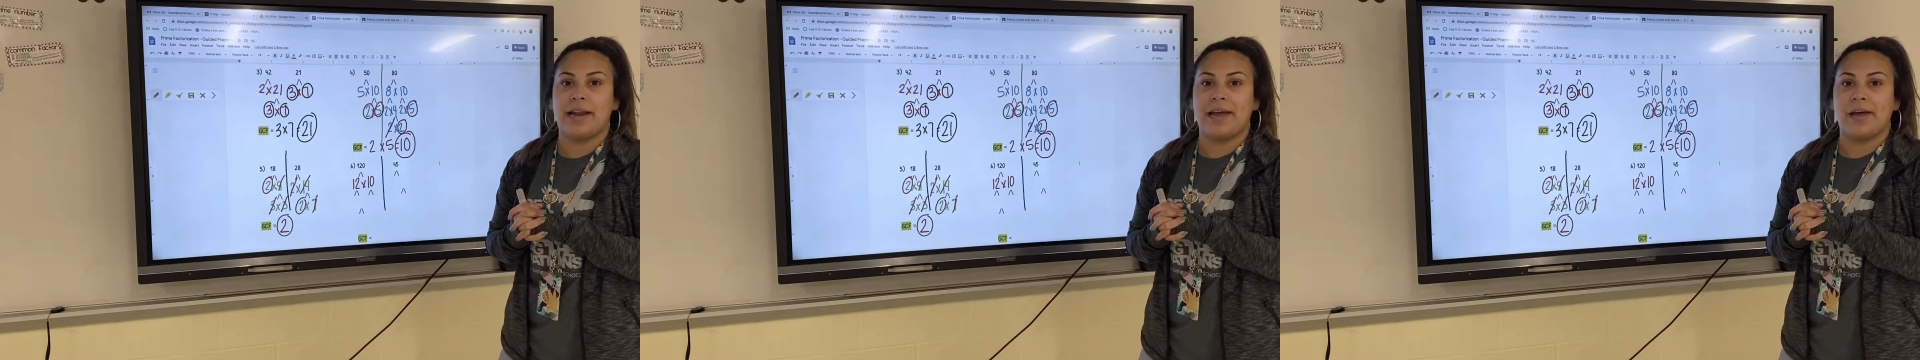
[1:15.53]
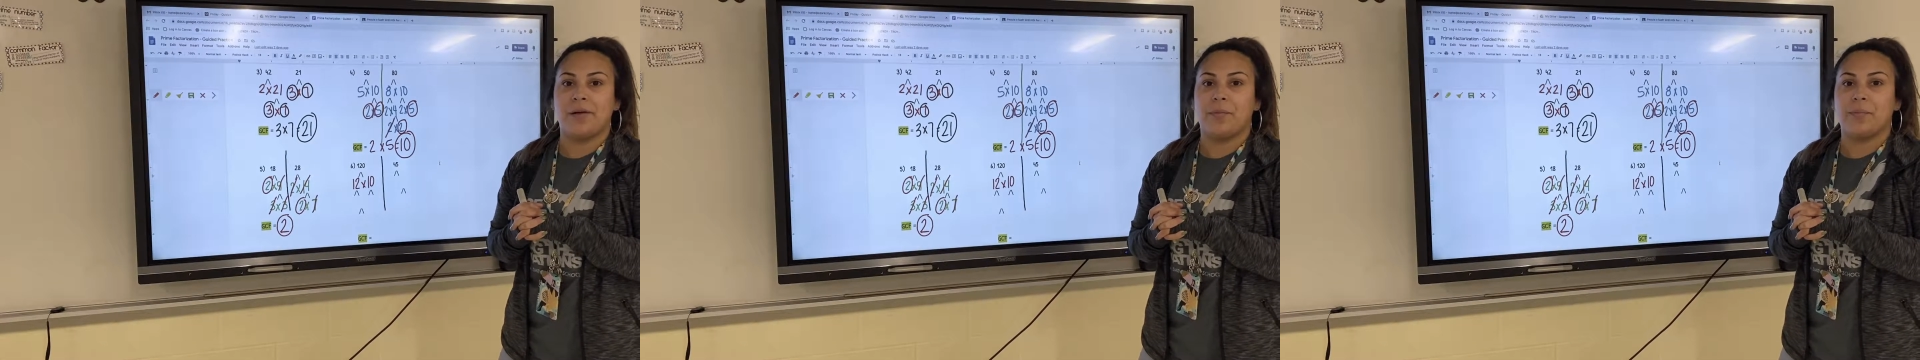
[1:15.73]

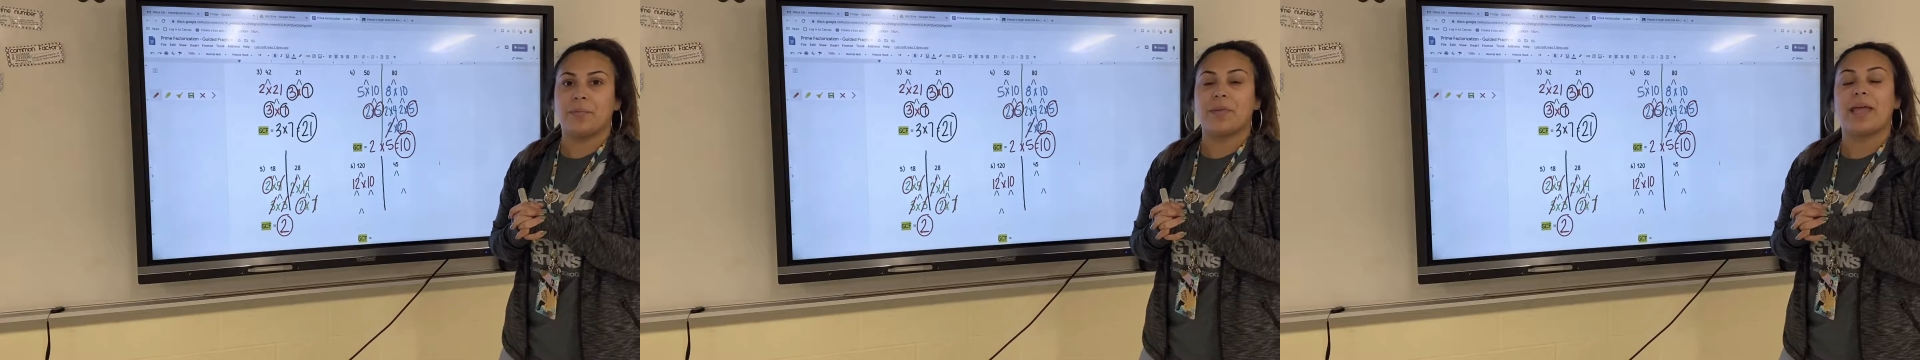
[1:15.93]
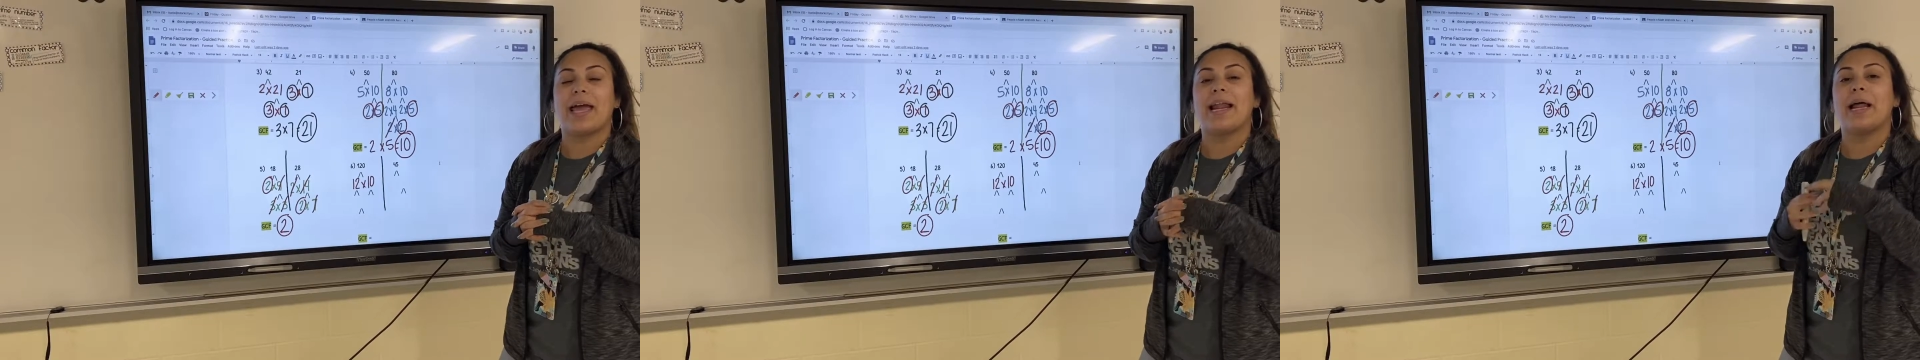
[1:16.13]
now,
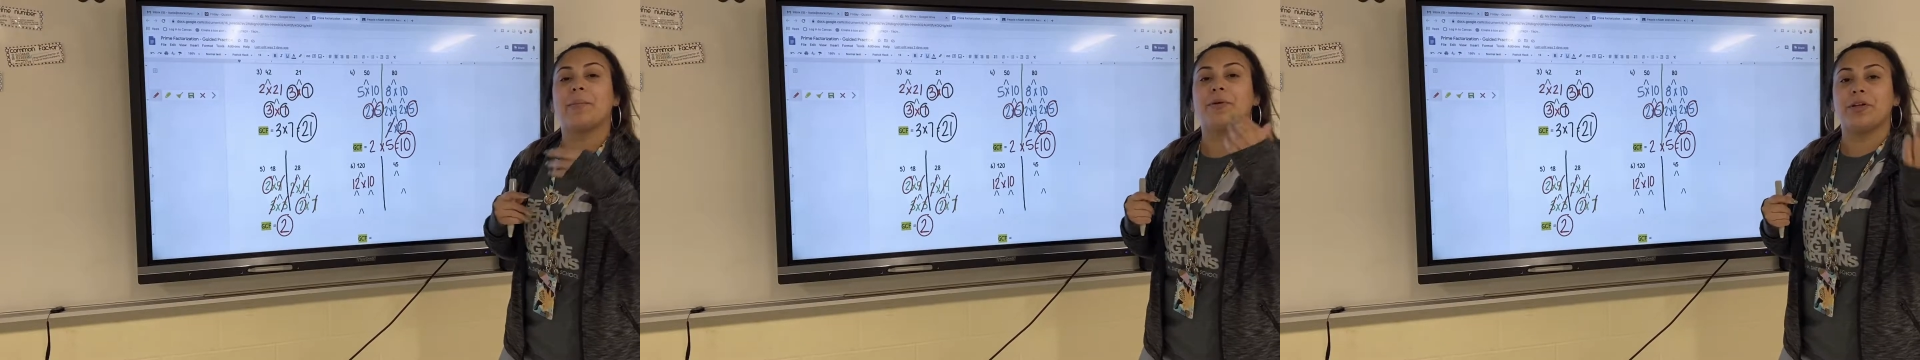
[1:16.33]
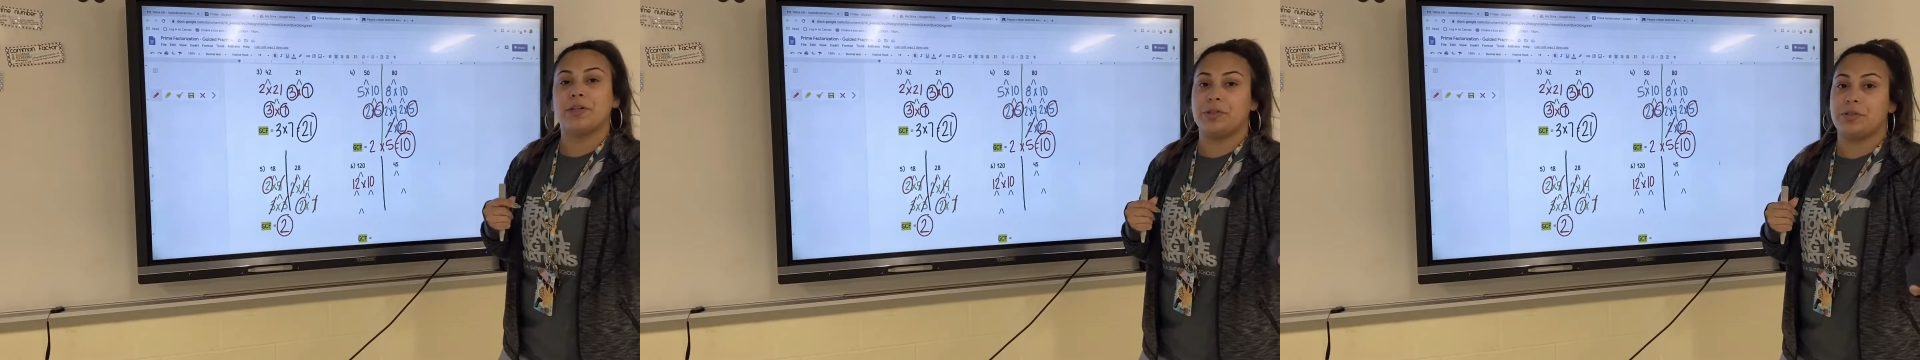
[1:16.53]
and
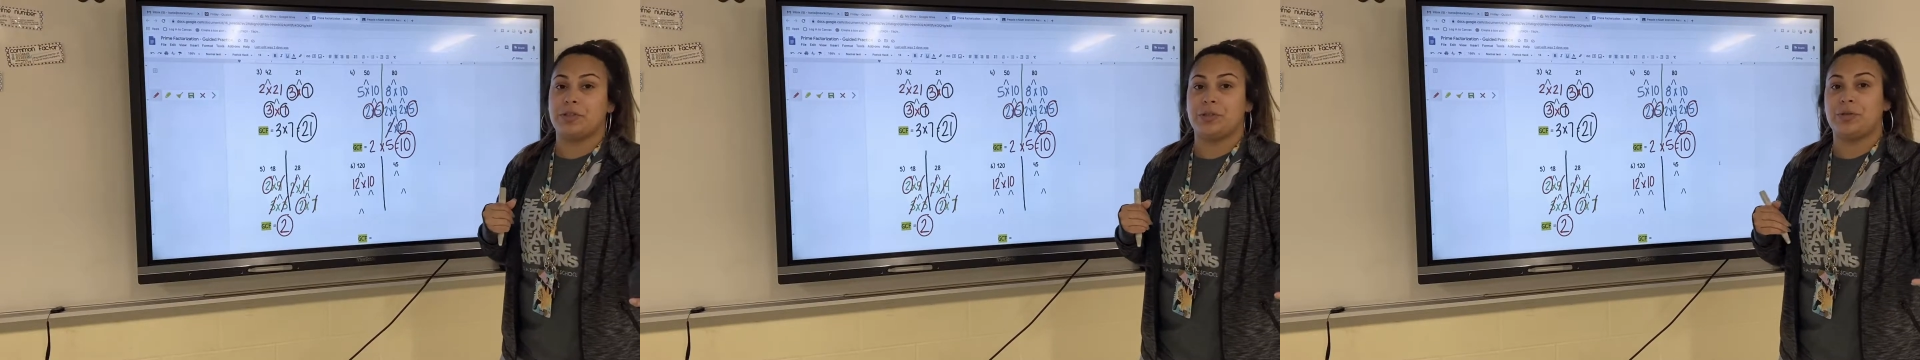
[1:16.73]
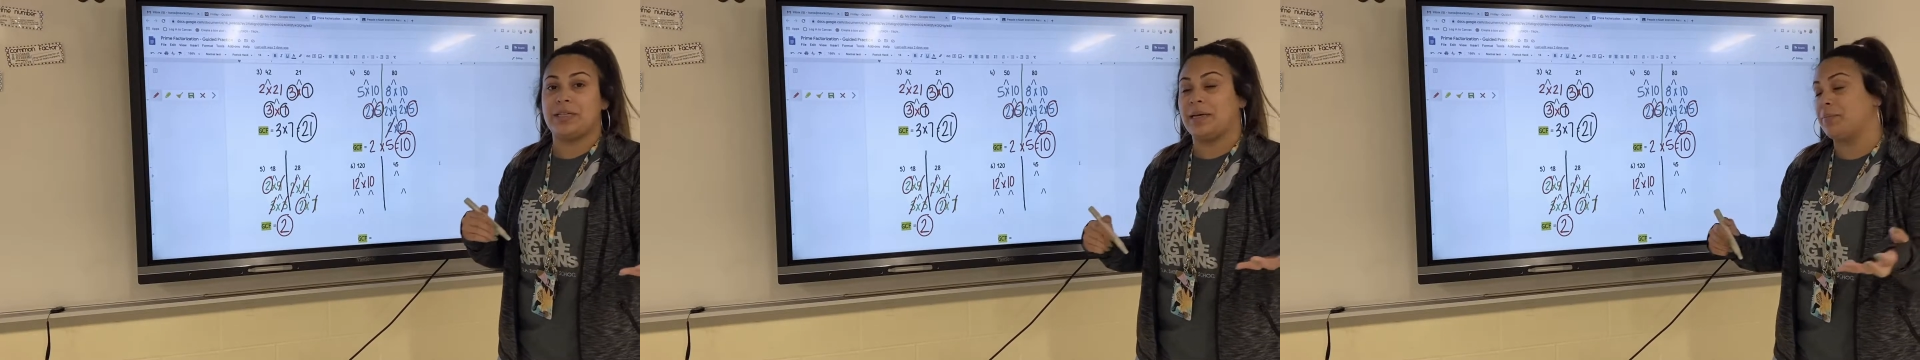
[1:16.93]
I'm gonna do
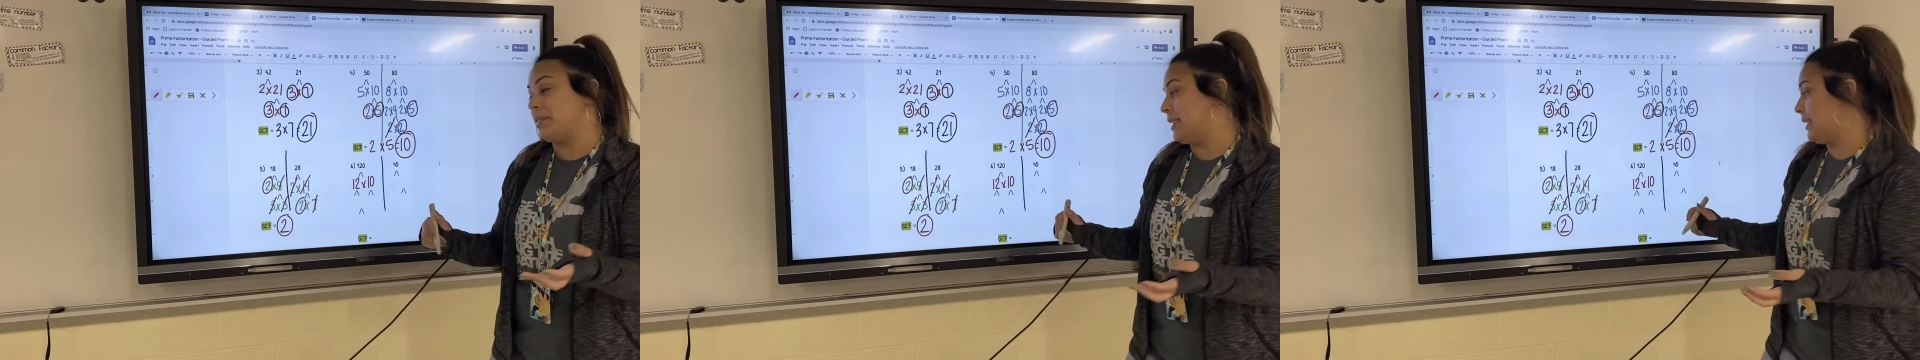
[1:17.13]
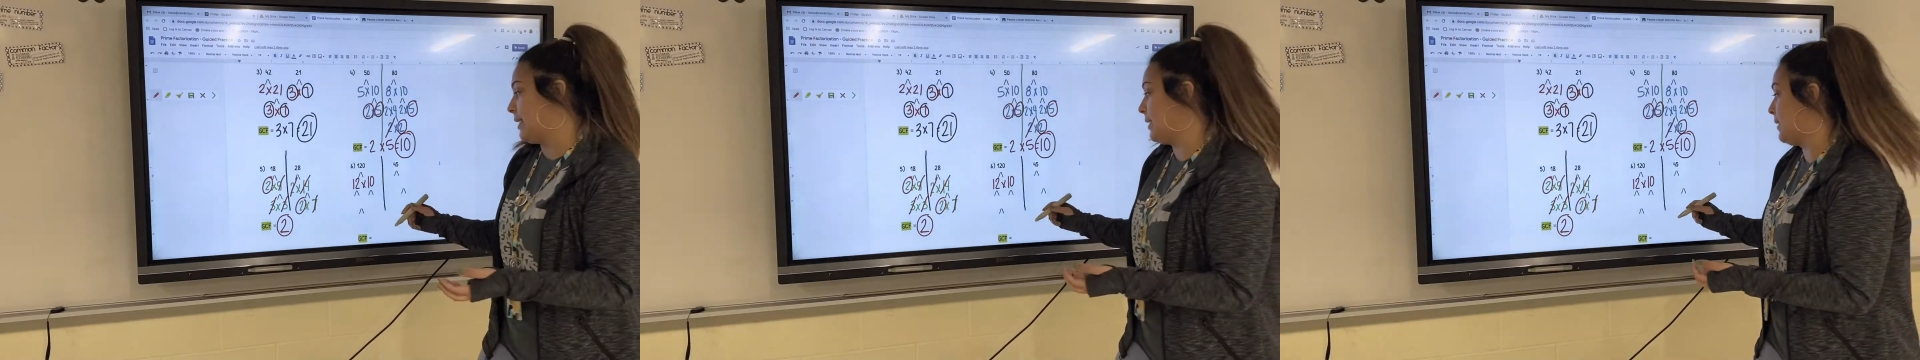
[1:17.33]
2 times
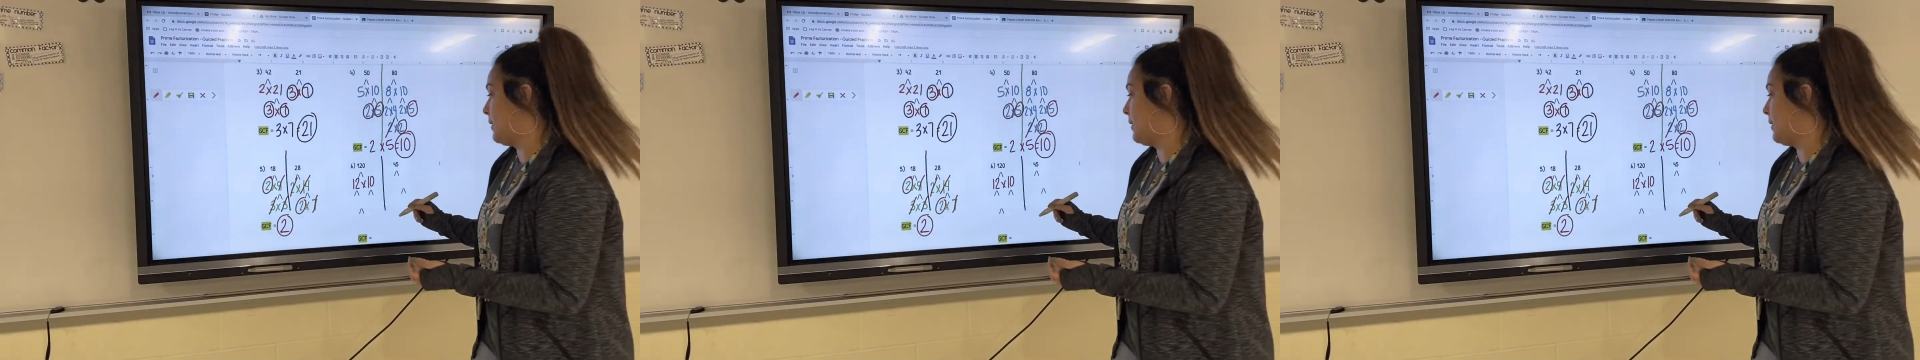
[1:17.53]
6.